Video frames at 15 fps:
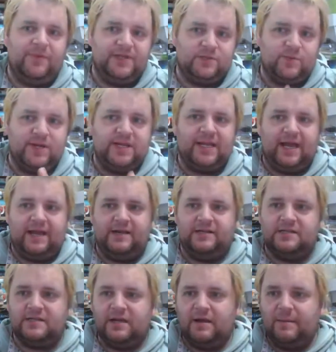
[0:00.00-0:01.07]
this
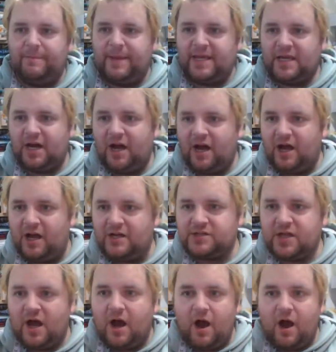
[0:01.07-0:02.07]
weekend because,